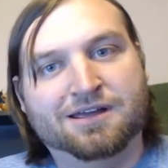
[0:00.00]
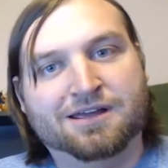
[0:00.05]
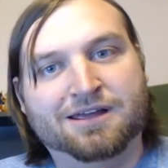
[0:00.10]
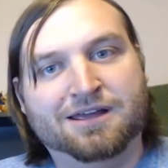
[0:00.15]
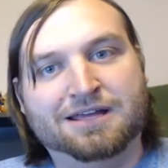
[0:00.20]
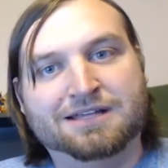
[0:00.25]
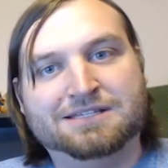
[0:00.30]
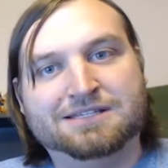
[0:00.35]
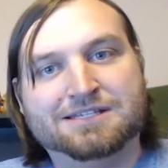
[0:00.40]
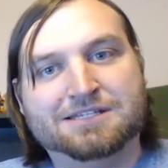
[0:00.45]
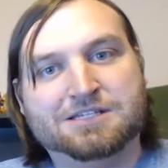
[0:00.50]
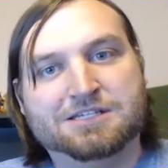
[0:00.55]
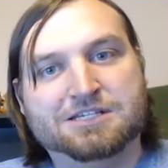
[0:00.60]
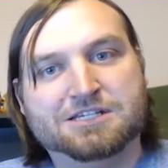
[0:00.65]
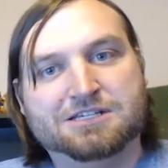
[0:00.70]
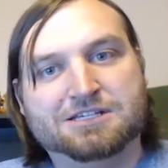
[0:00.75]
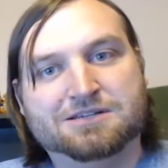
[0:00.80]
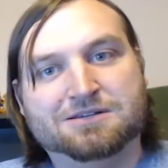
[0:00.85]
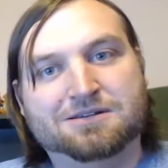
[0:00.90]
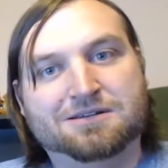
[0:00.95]

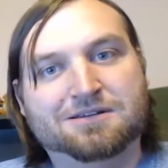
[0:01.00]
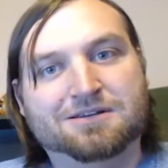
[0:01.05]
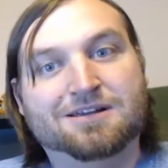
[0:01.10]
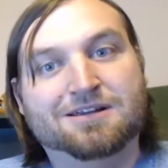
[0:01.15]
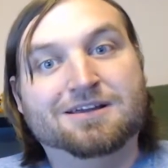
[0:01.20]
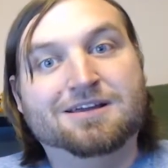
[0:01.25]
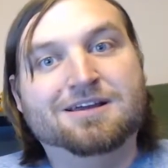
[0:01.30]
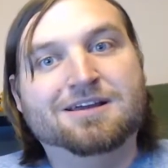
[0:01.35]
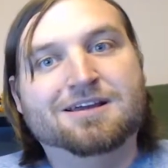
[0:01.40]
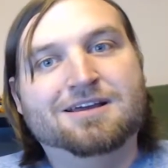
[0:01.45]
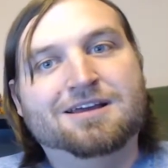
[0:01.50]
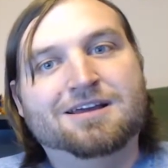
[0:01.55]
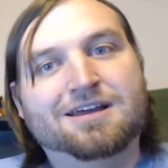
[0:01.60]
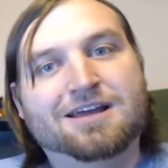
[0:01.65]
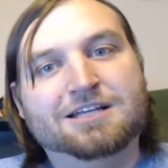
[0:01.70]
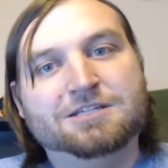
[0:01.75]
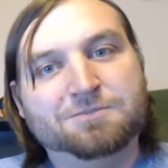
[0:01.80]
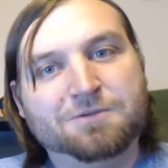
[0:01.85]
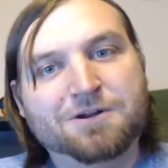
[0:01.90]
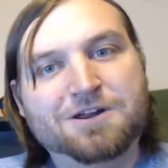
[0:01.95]
It's
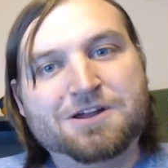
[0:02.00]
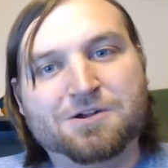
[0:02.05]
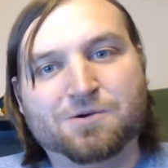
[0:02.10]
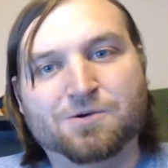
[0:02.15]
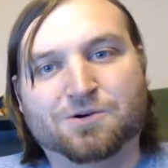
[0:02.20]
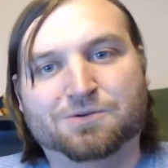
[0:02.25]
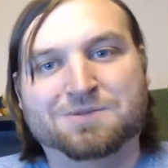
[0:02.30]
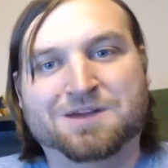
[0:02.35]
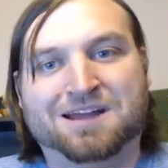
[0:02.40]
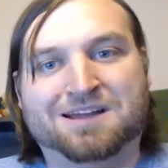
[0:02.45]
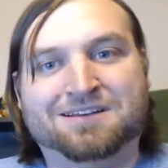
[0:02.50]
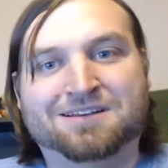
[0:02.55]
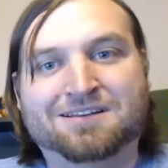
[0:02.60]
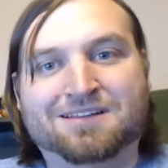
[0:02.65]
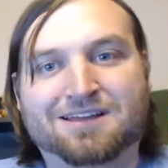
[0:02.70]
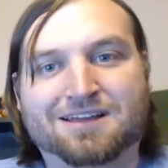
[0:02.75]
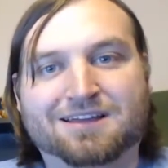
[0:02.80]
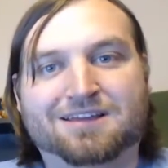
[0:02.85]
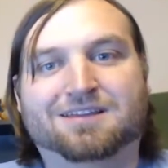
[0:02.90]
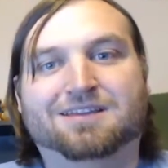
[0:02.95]
pretty cool, man.
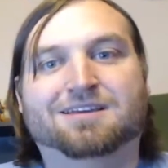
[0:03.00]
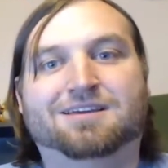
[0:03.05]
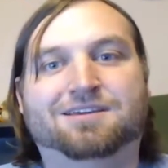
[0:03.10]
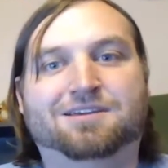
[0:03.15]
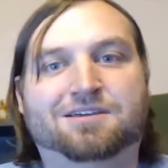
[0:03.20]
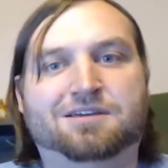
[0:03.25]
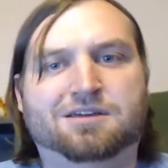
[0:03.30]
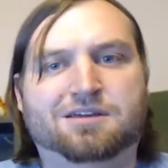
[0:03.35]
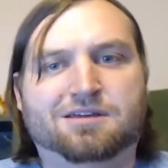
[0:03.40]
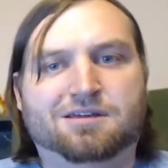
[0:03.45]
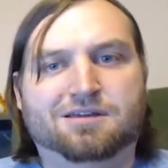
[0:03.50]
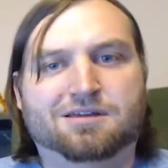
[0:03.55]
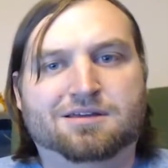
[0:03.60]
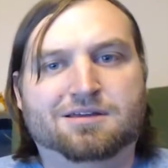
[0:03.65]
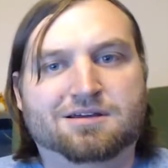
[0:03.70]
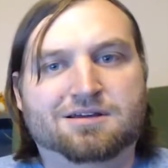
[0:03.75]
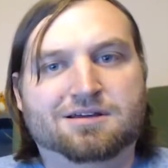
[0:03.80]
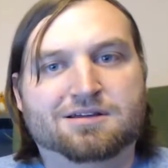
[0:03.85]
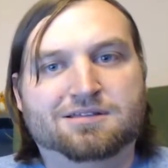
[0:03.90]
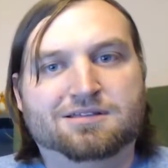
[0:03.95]
Like,
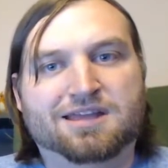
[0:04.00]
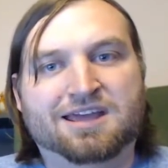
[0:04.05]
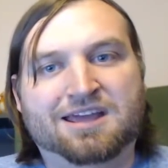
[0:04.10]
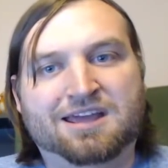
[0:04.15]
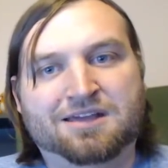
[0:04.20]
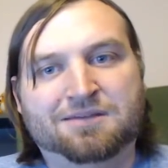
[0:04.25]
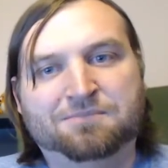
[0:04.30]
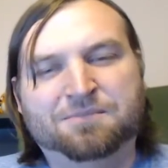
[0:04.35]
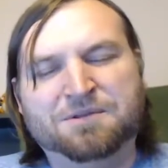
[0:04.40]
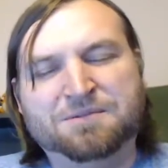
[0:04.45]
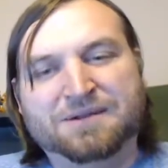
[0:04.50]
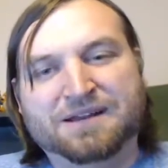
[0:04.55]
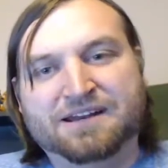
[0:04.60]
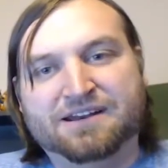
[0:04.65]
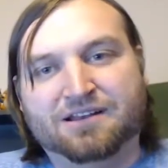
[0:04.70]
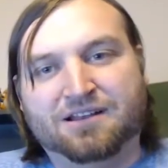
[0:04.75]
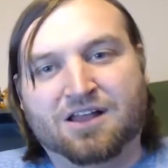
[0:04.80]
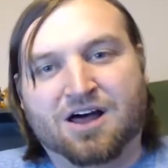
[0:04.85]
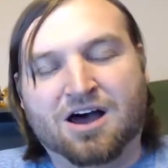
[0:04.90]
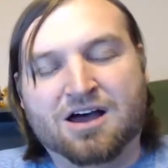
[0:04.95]
they
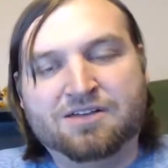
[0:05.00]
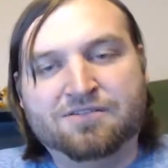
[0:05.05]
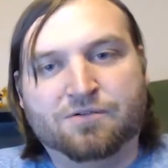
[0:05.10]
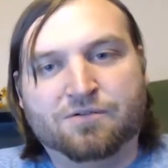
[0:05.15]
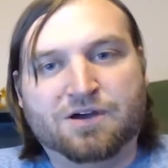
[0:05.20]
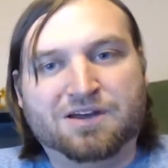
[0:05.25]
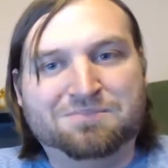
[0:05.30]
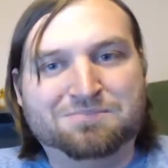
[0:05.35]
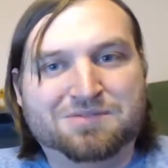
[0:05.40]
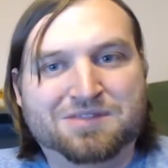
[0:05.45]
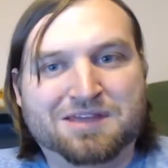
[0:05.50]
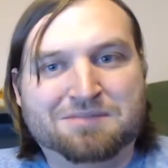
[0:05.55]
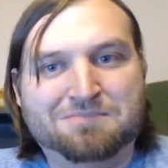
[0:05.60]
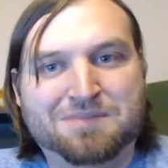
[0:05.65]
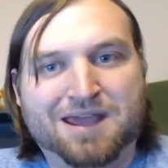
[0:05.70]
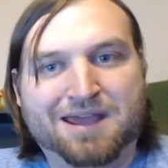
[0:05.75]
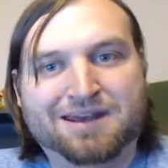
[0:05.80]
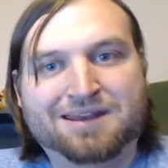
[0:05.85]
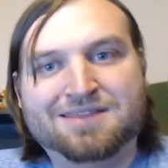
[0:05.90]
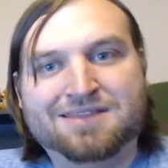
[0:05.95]
implemented a lot of what they
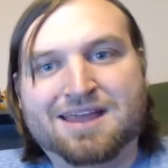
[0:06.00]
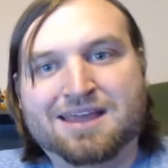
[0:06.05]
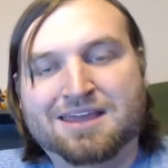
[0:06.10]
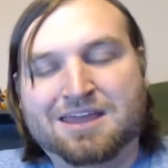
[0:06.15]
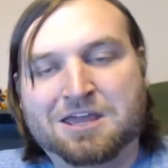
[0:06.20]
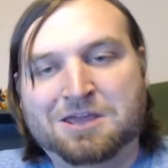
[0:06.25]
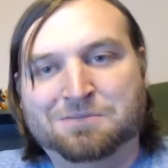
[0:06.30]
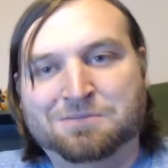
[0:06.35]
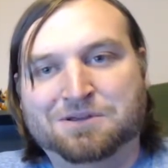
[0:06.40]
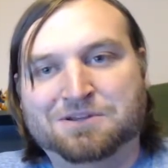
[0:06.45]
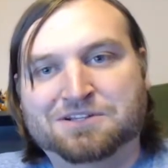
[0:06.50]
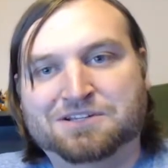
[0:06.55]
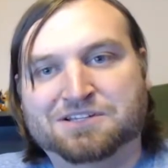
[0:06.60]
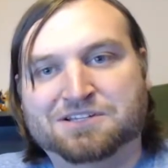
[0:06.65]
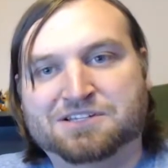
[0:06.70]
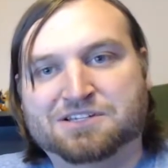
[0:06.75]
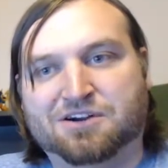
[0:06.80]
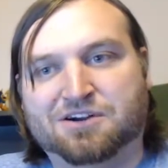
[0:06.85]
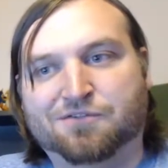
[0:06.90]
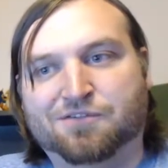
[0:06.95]
made in that game into
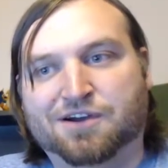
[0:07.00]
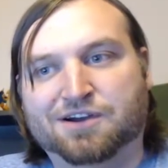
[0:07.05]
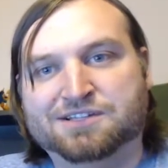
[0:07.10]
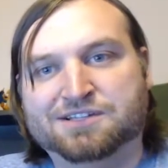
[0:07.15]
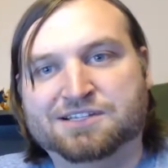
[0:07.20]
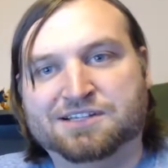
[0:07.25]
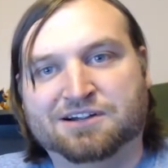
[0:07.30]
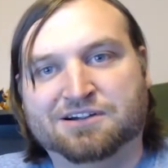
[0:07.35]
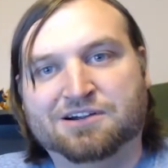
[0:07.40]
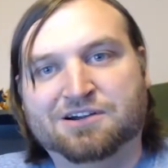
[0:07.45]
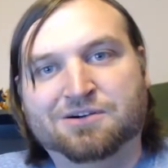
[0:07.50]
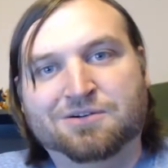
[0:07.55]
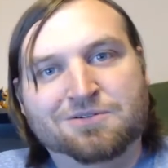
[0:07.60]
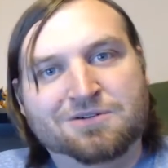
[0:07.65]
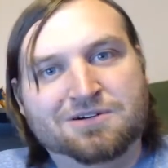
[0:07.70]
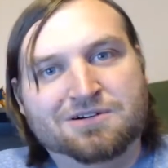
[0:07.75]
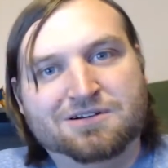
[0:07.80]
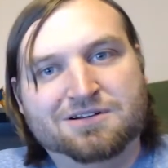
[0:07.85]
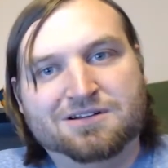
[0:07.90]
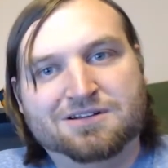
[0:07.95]
Star Fox Zero,
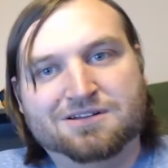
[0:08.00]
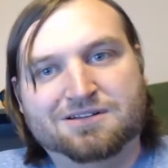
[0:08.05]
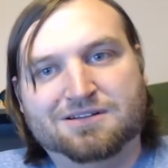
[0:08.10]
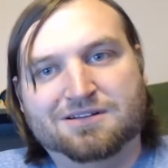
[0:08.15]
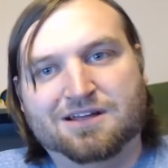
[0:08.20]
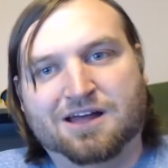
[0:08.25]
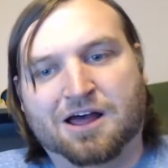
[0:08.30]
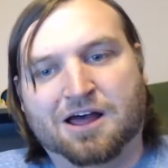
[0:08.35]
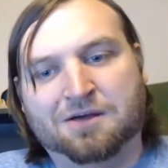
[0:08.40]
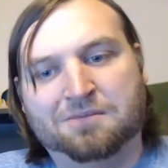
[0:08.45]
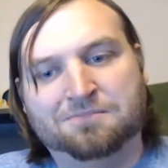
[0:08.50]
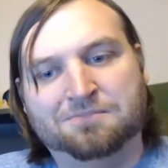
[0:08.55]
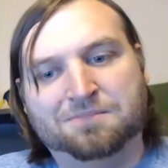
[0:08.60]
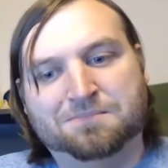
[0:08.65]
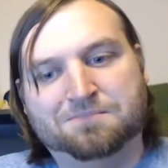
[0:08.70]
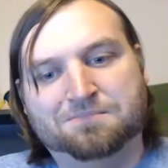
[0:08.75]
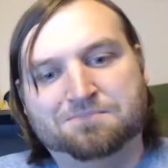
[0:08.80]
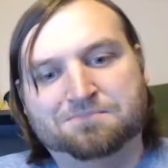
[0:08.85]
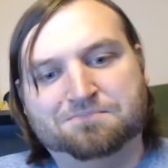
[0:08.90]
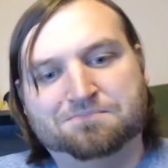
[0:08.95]

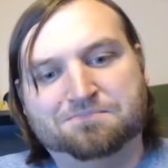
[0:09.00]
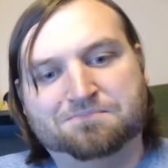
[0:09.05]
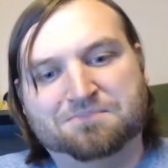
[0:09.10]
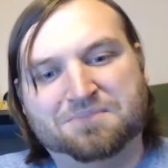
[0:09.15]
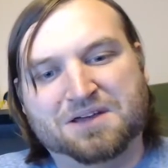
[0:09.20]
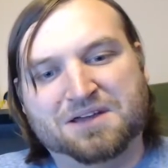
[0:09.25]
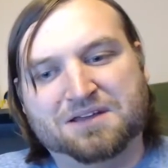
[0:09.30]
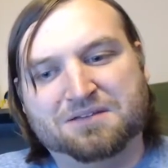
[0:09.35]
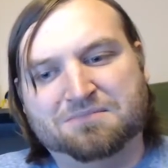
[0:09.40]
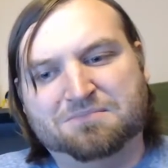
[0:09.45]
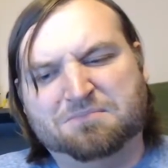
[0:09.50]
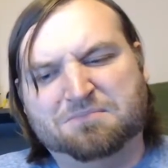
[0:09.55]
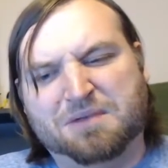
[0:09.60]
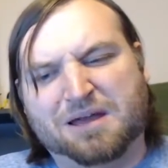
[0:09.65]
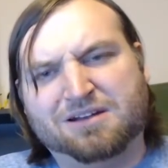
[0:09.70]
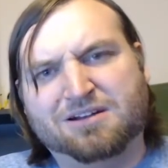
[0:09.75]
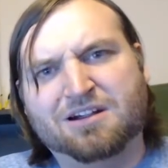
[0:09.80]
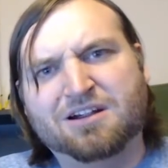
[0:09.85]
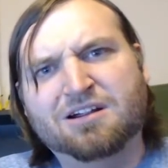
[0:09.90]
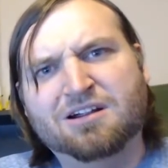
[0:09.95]
but
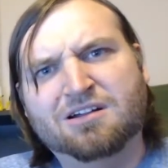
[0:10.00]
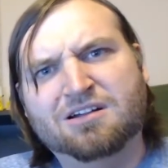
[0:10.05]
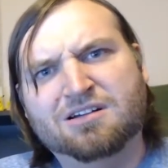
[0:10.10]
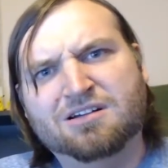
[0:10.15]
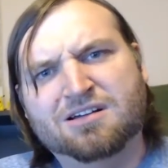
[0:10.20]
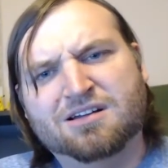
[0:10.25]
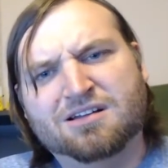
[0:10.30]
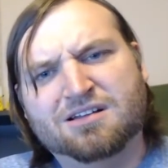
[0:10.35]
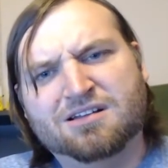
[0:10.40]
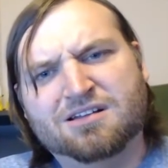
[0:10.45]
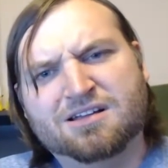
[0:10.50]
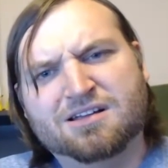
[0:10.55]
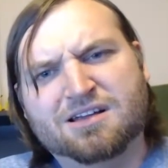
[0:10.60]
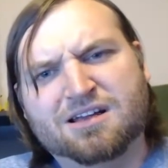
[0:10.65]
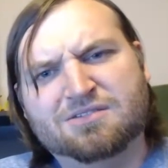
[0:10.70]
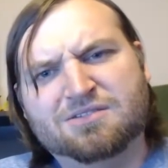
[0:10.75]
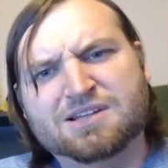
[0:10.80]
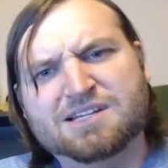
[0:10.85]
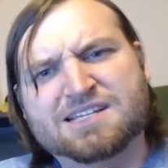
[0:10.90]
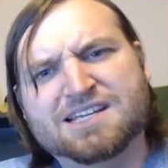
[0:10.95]
better,
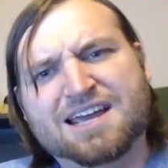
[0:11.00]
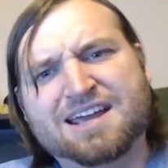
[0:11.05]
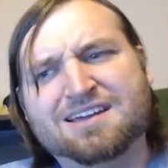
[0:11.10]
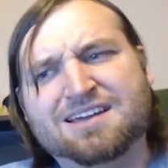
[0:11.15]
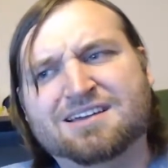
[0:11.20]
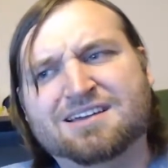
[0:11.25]
I want to say.